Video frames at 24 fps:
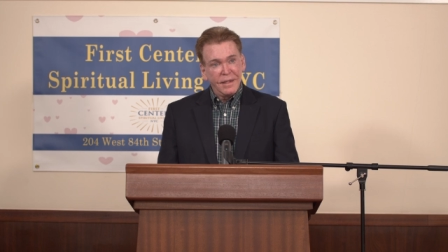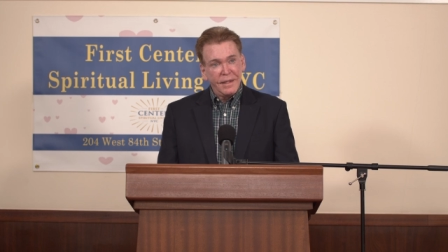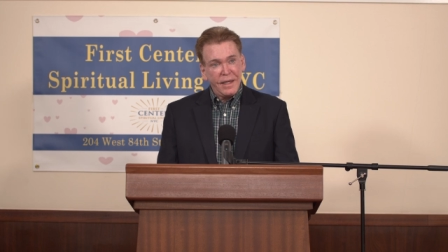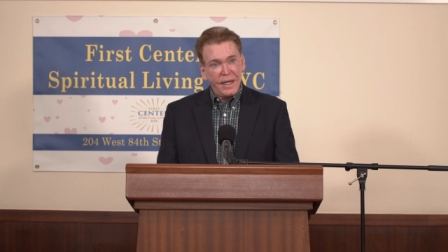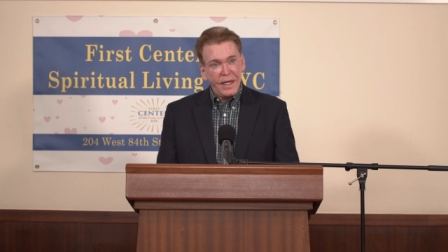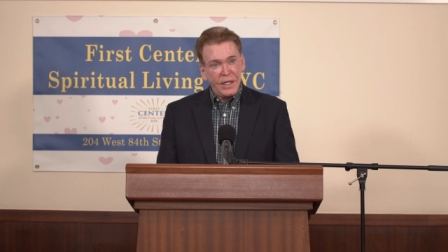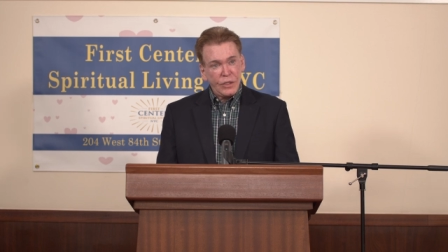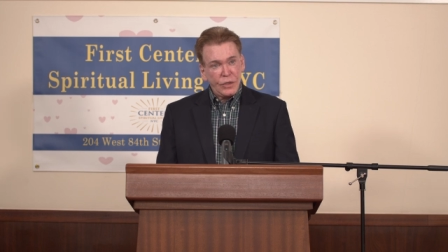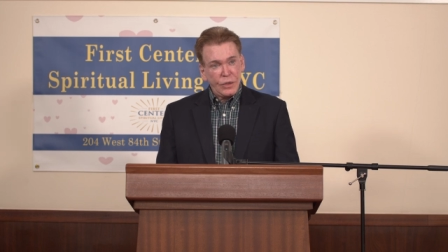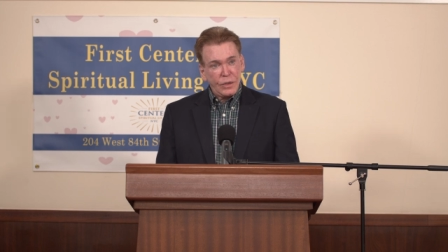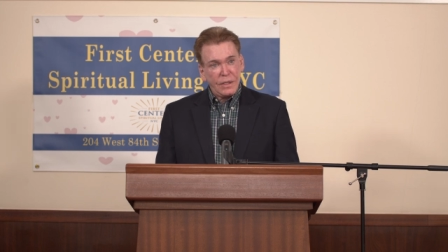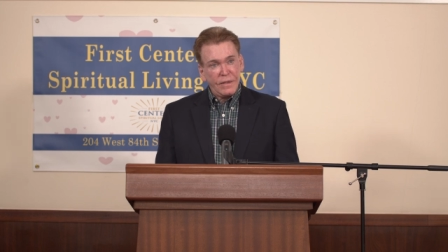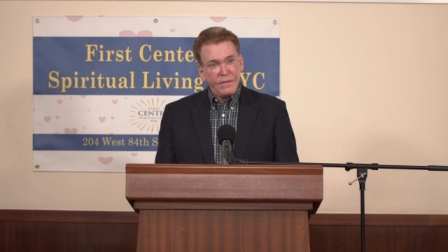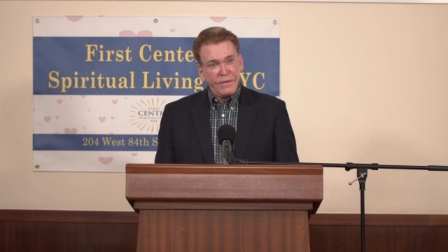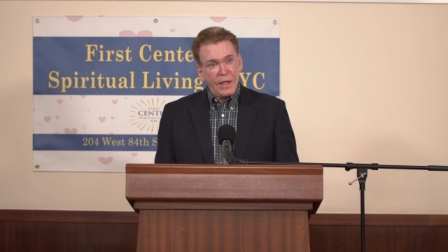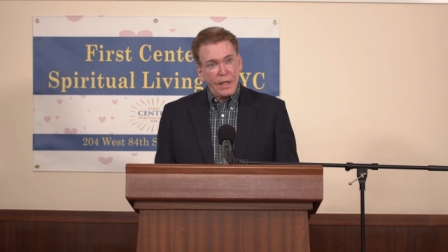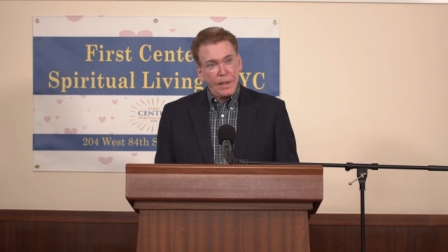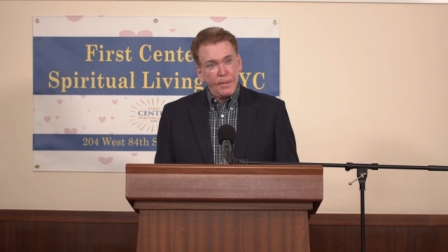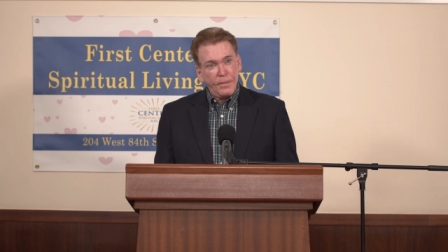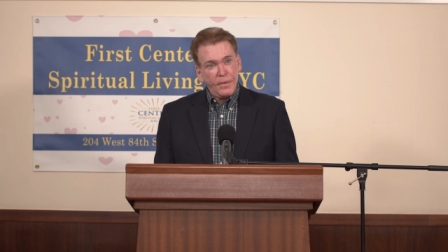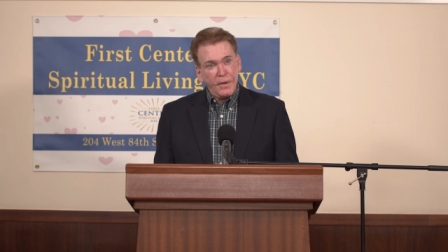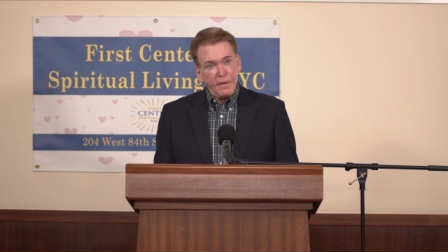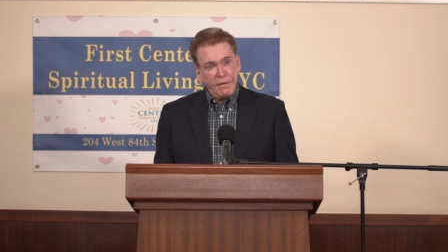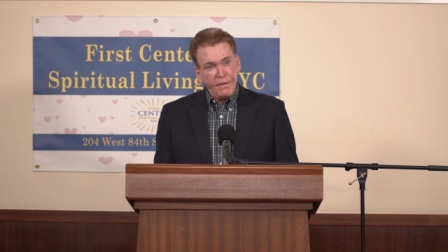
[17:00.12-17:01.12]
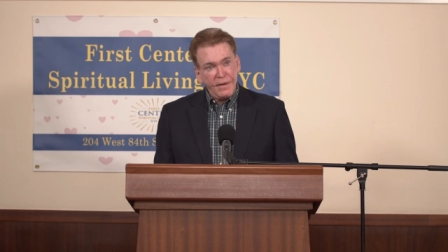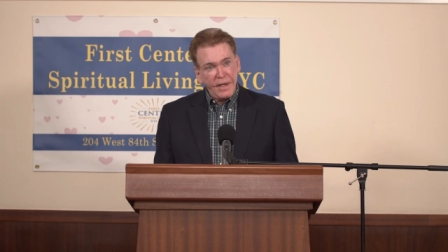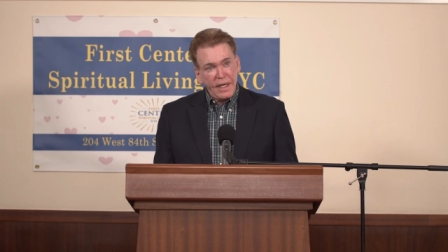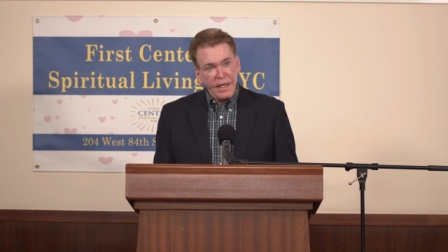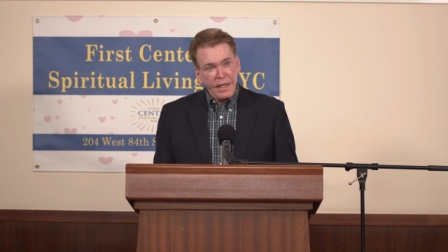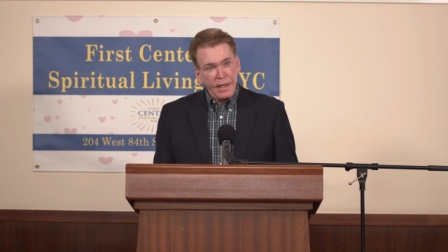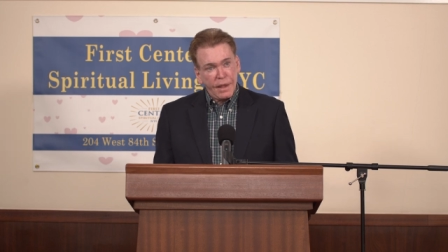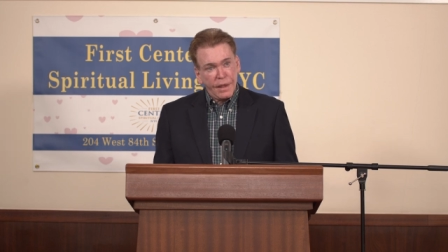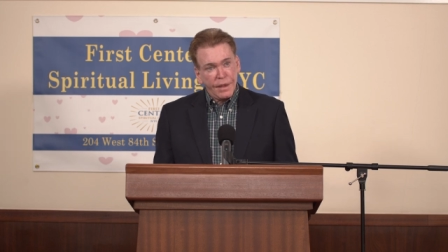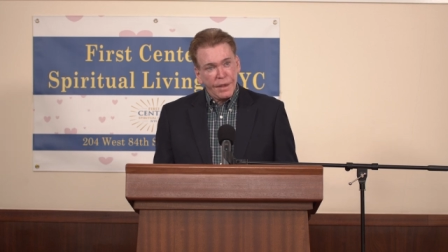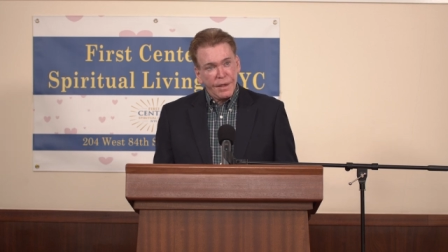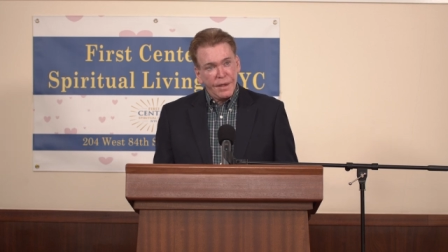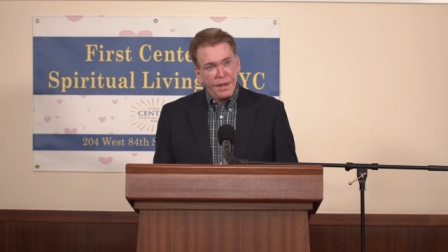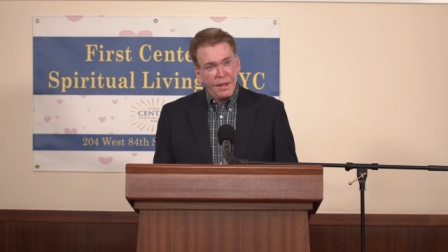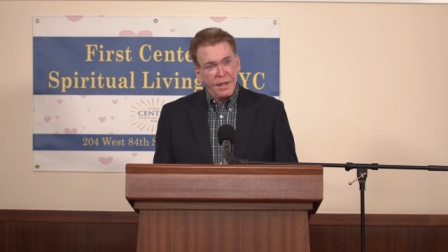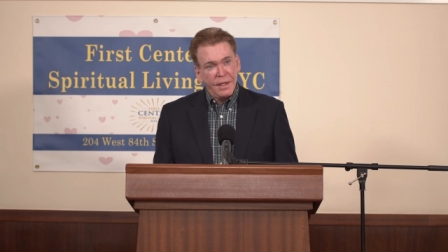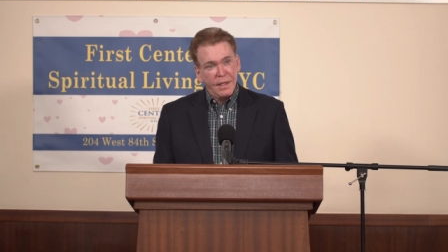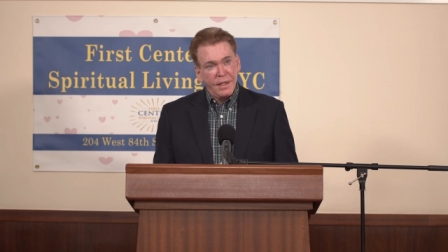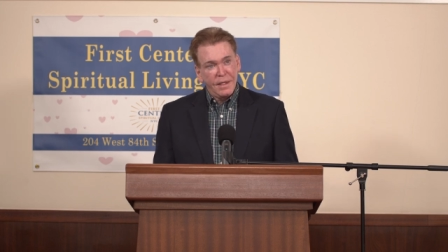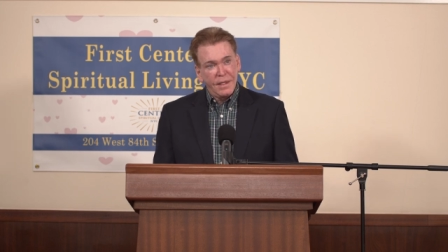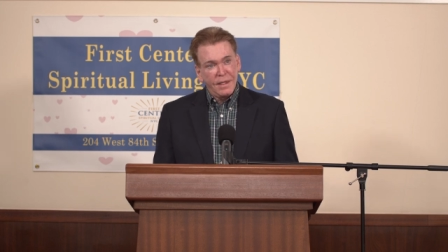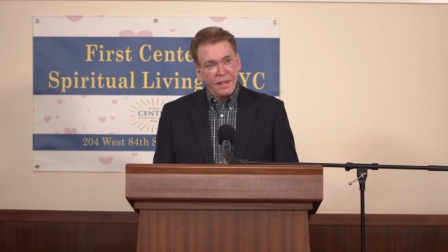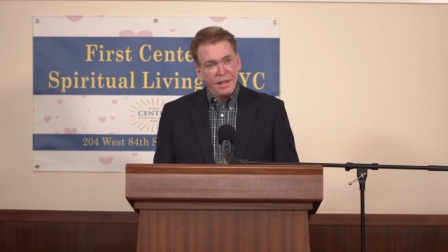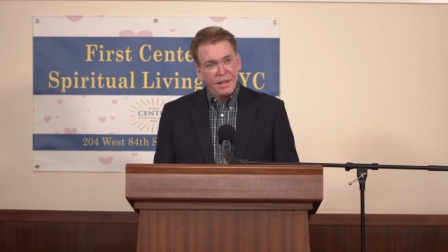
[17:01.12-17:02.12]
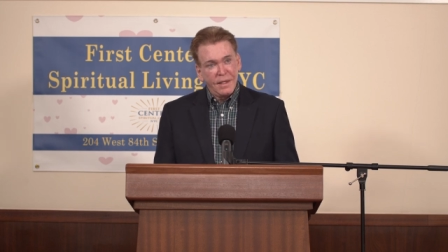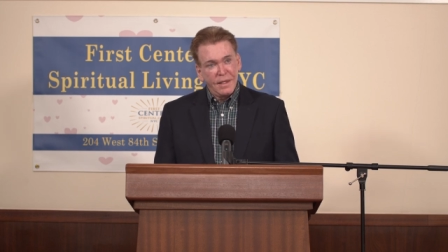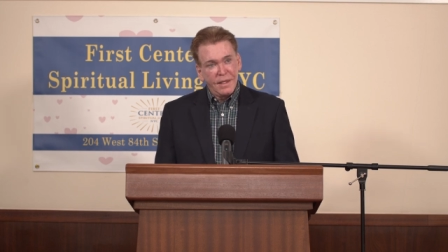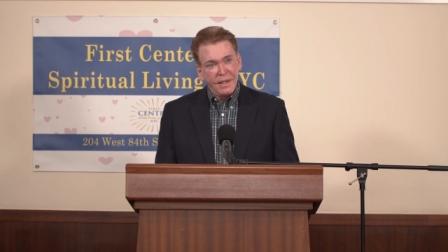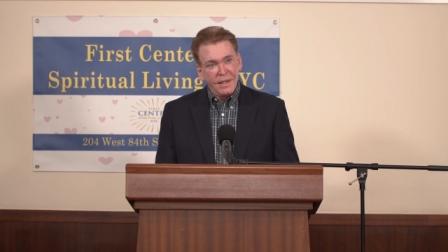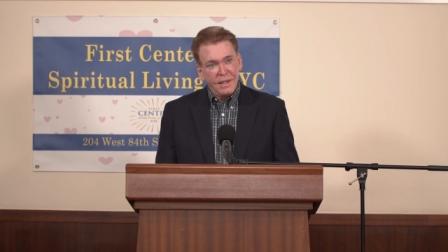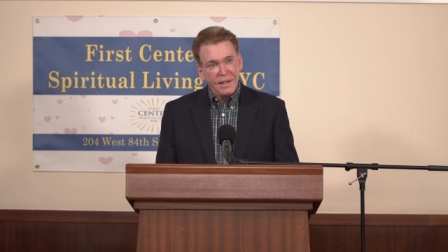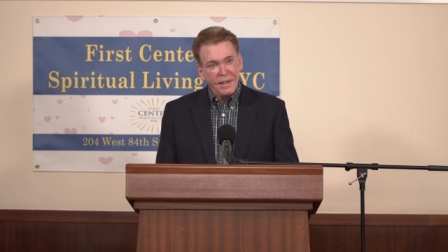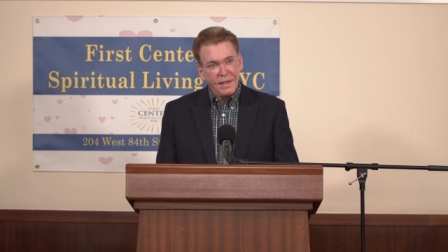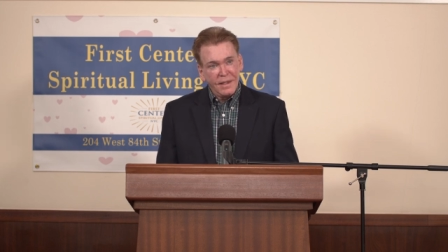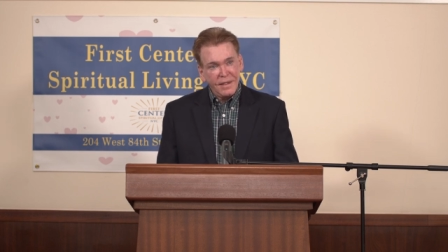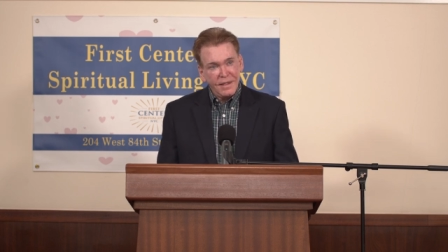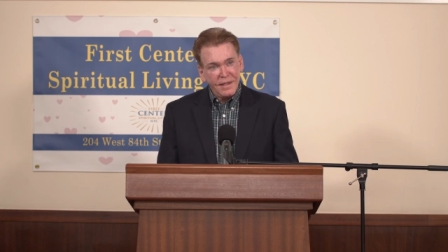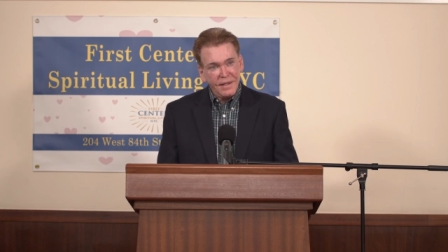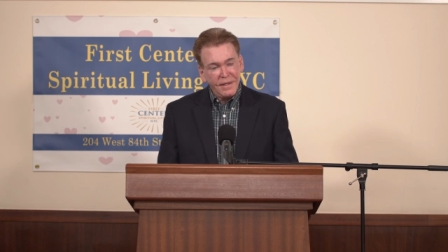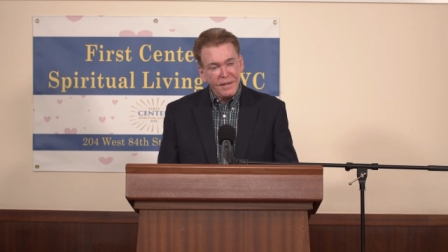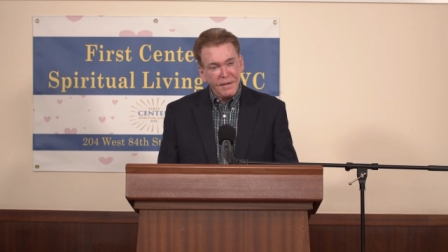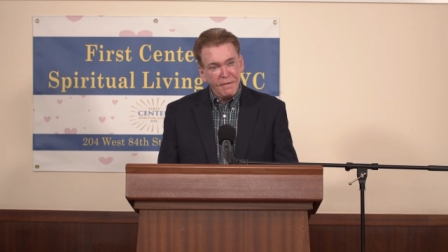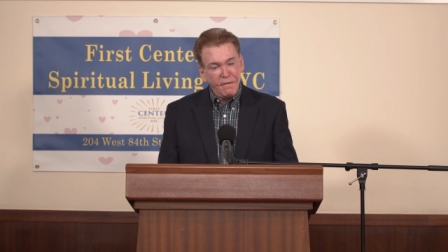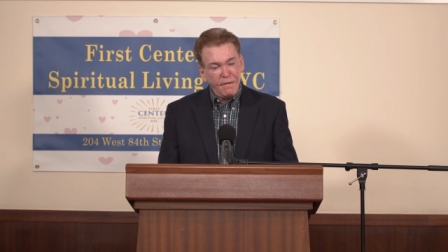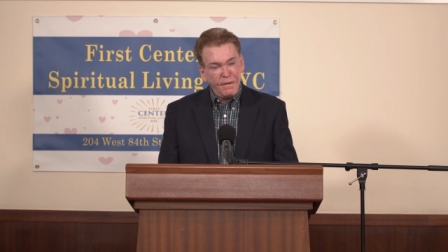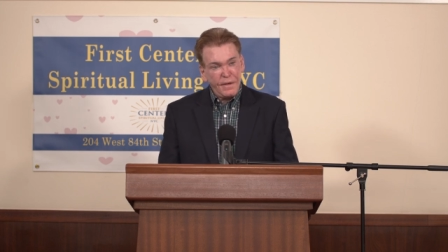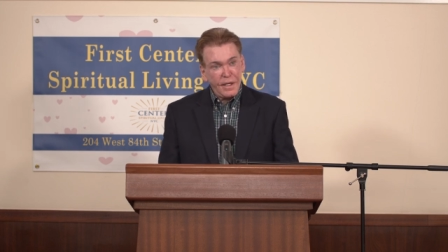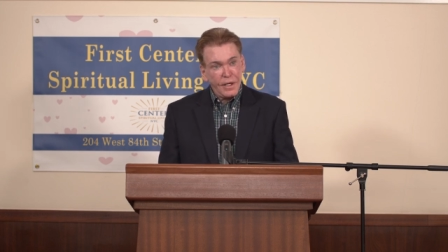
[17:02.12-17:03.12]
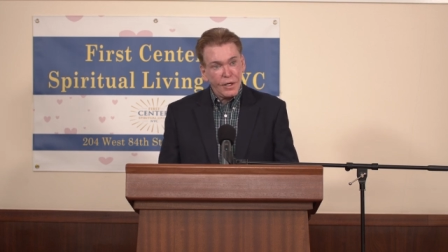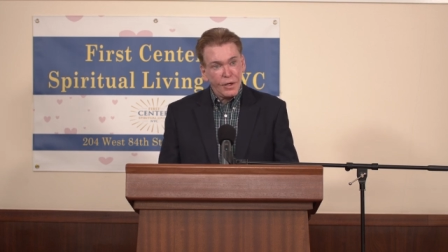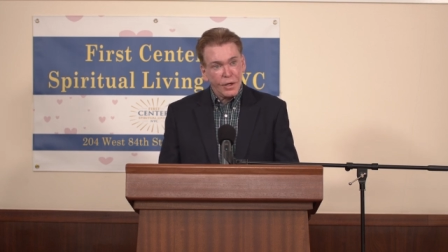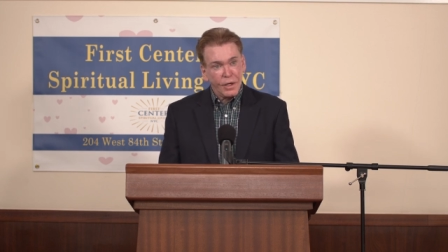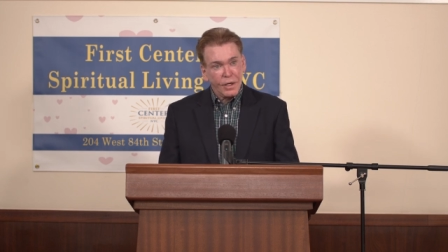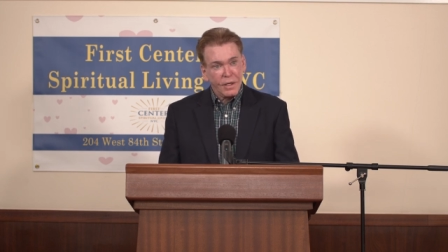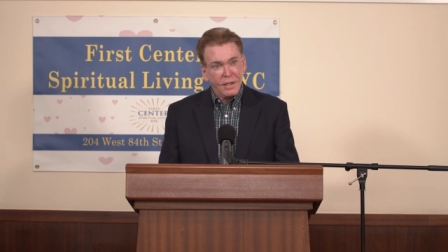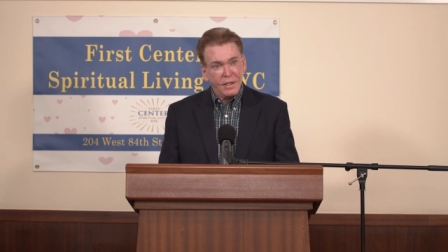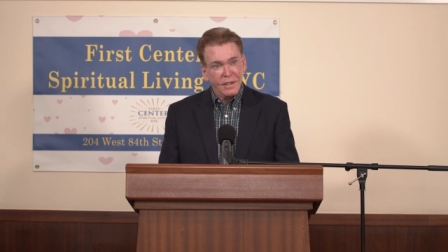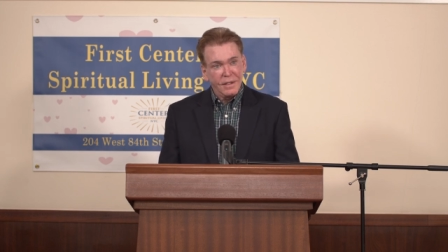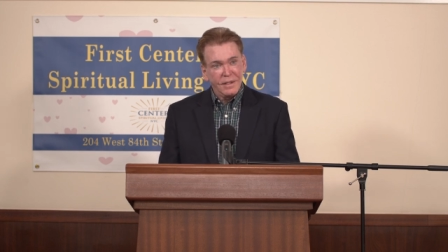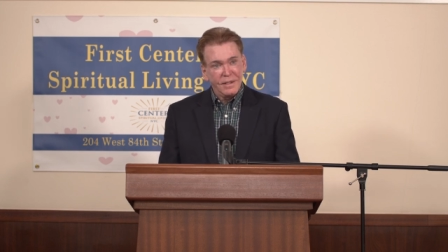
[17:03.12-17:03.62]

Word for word: as you develop the faith. Fear,